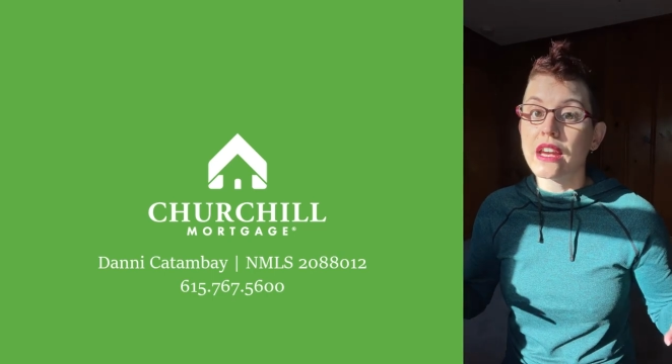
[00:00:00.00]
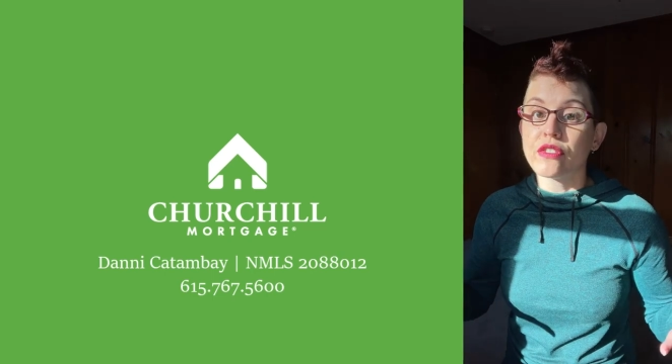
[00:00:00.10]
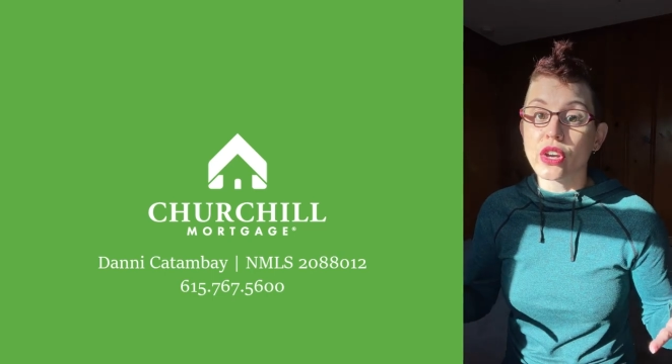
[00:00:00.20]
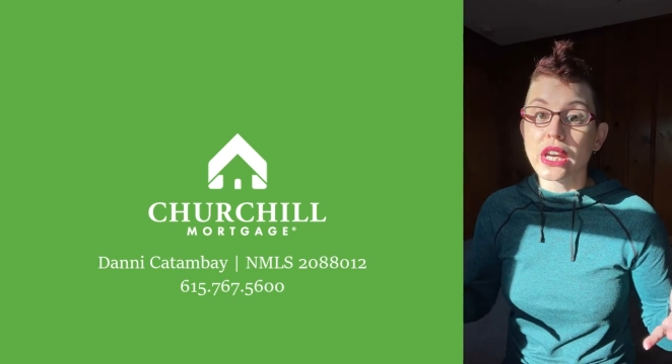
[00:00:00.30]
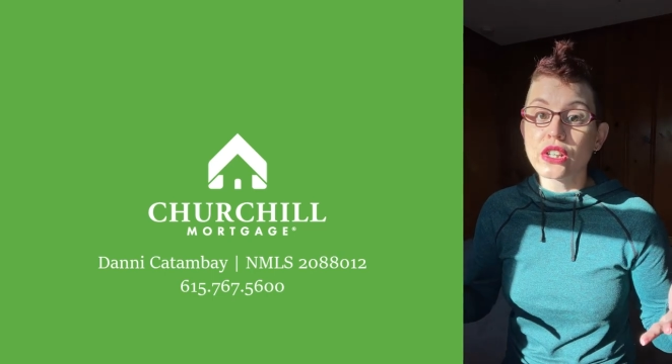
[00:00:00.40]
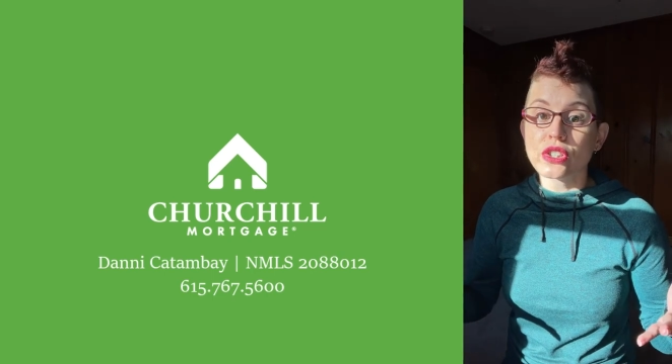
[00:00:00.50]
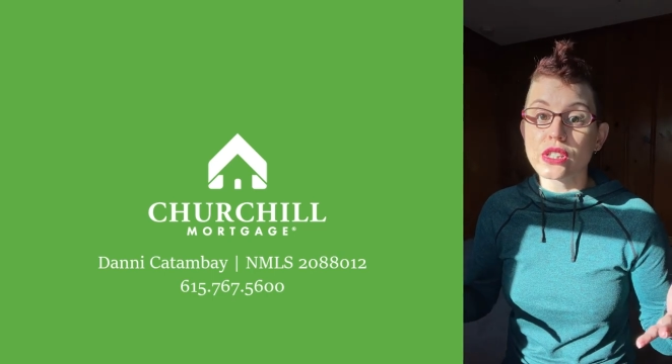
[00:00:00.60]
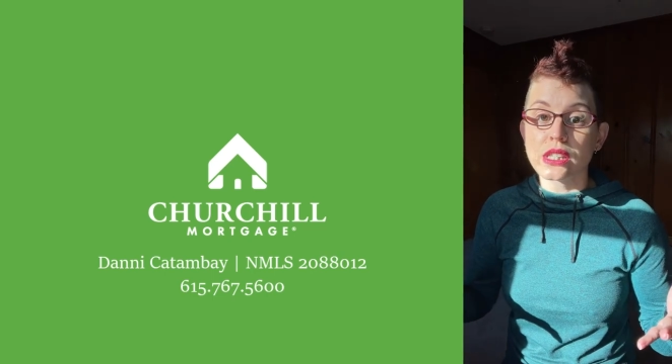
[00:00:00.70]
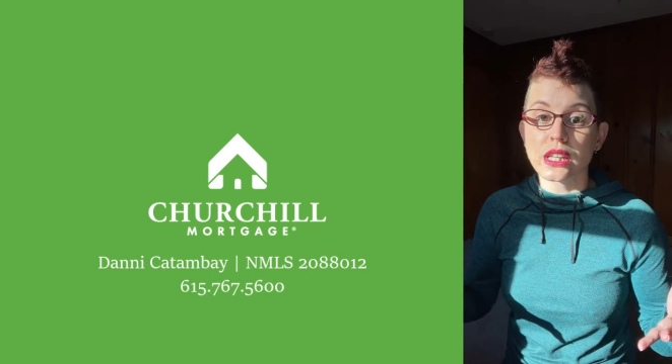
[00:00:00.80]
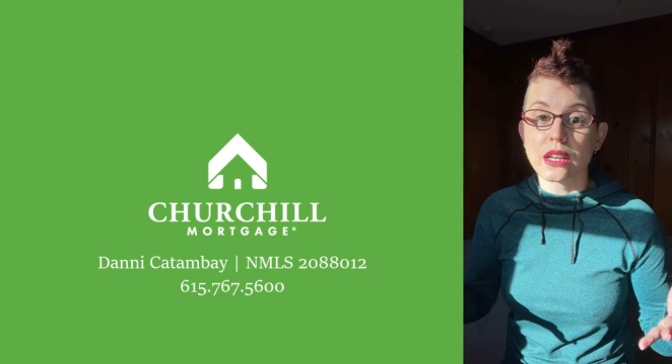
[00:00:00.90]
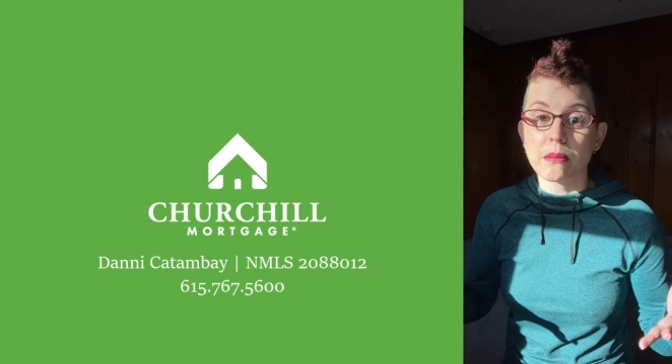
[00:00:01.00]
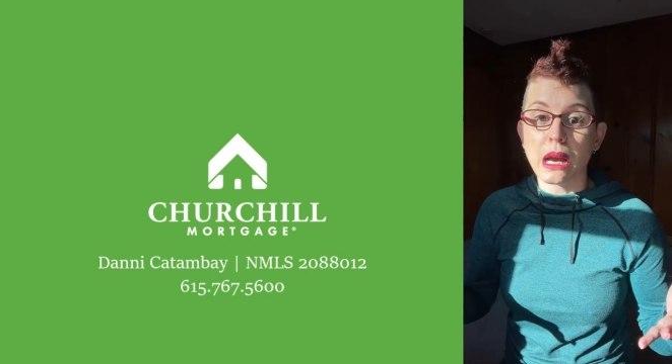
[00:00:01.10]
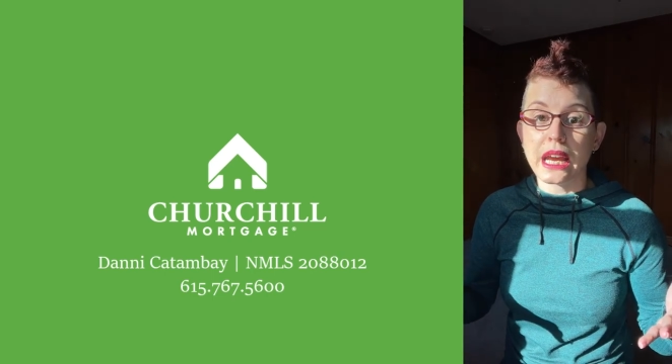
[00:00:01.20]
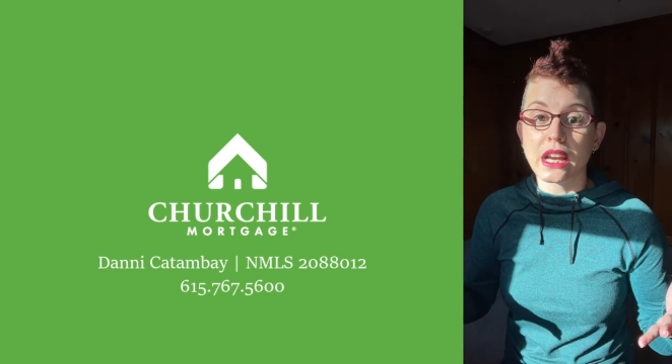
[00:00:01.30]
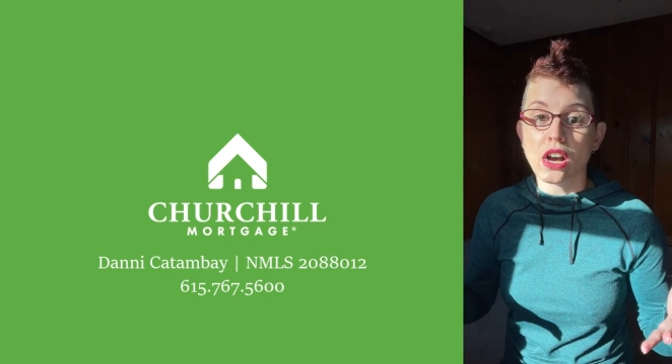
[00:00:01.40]
If you're interested in
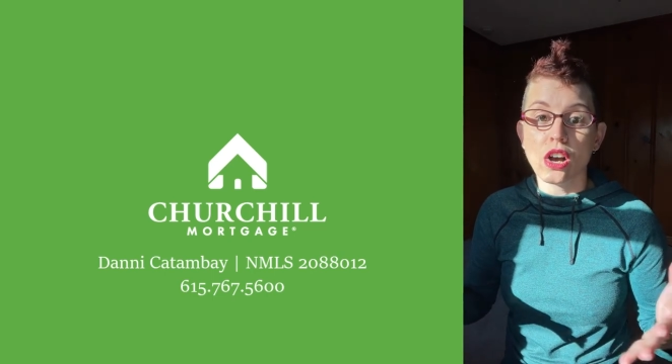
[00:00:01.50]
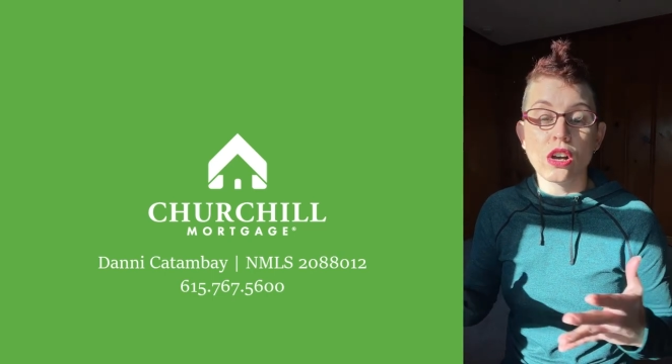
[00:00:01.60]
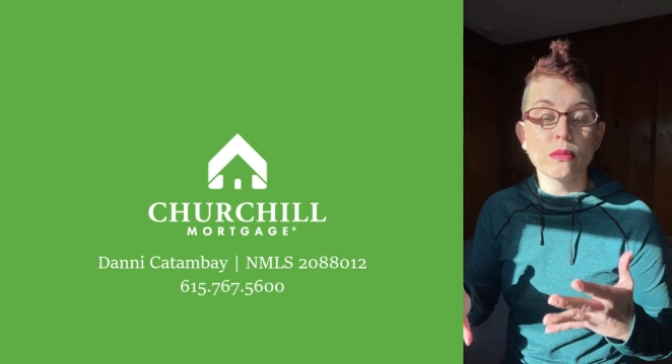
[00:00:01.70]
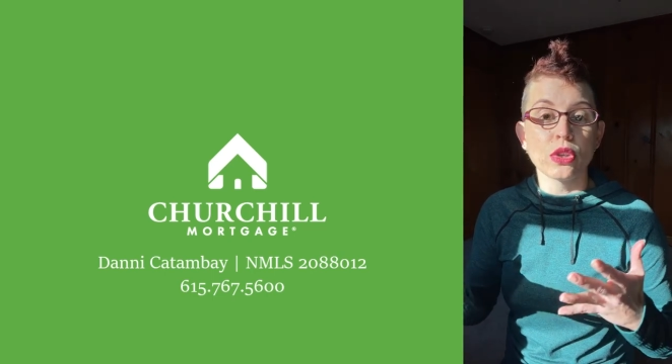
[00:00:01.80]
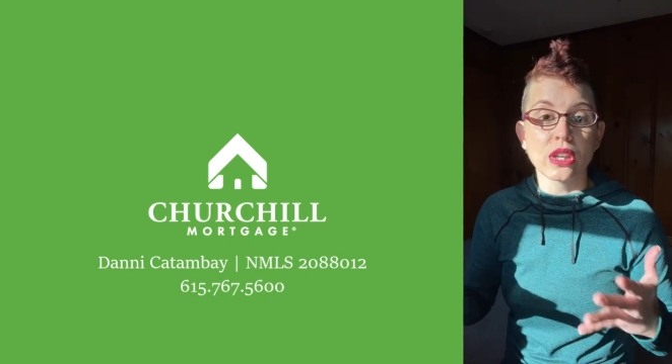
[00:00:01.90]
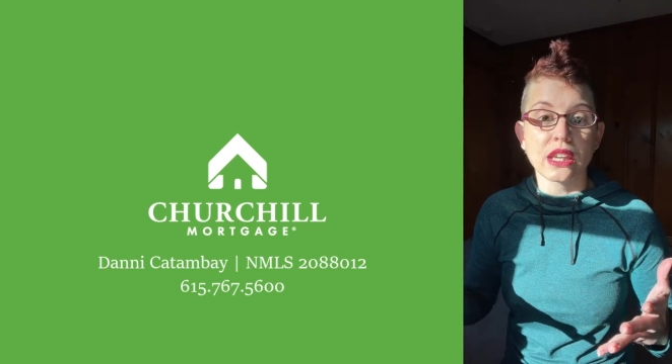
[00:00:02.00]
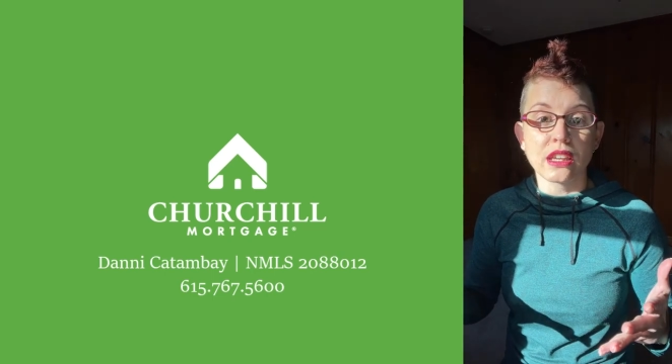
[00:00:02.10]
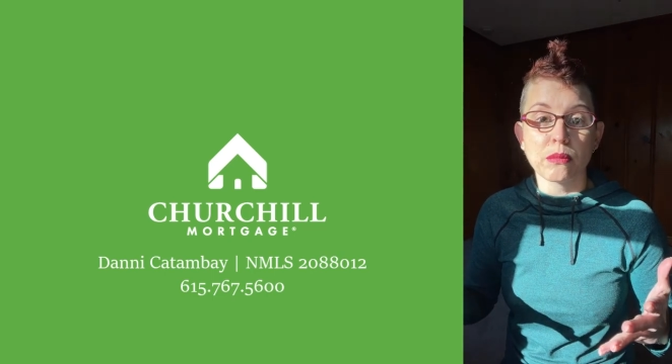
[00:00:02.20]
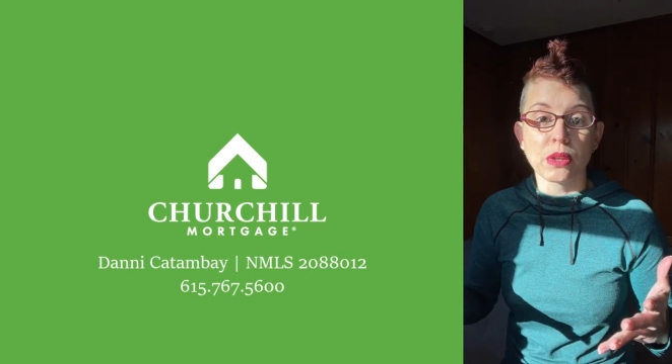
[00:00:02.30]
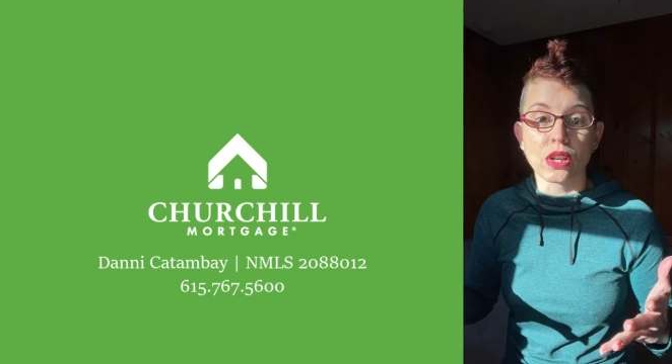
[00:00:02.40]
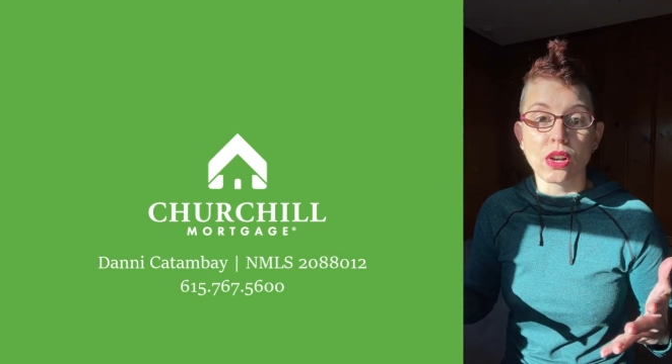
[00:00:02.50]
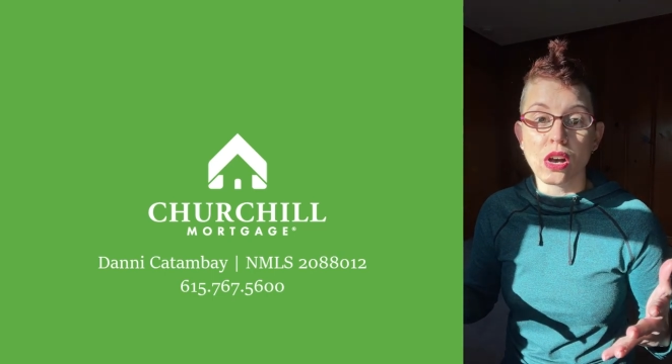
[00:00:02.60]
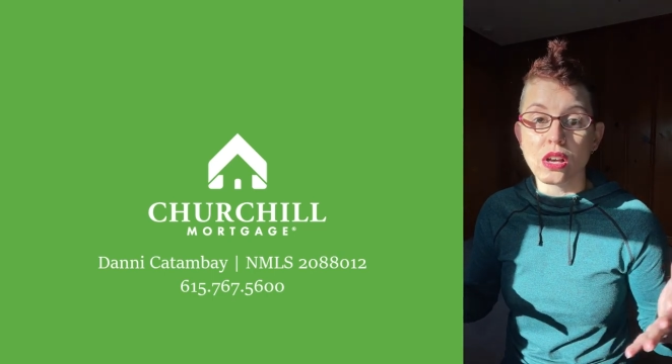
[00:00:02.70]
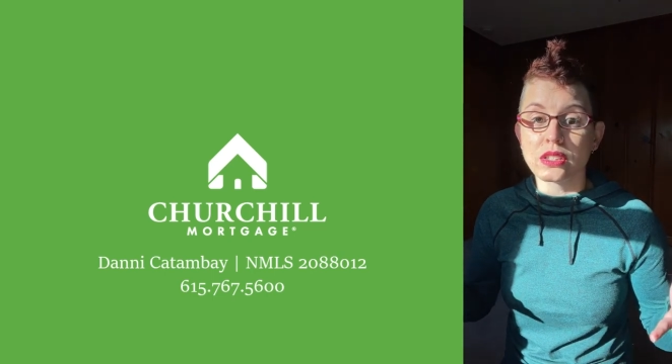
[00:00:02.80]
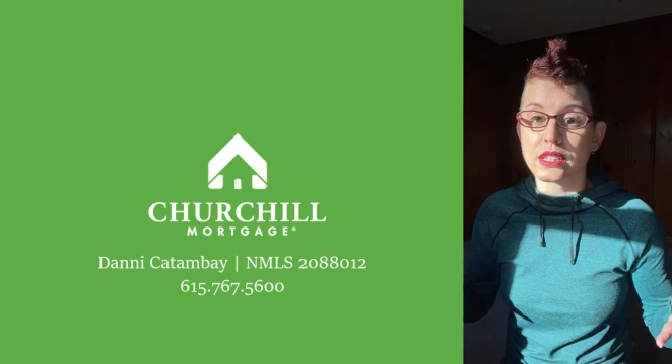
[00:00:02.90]
buying a home, you can give me a call,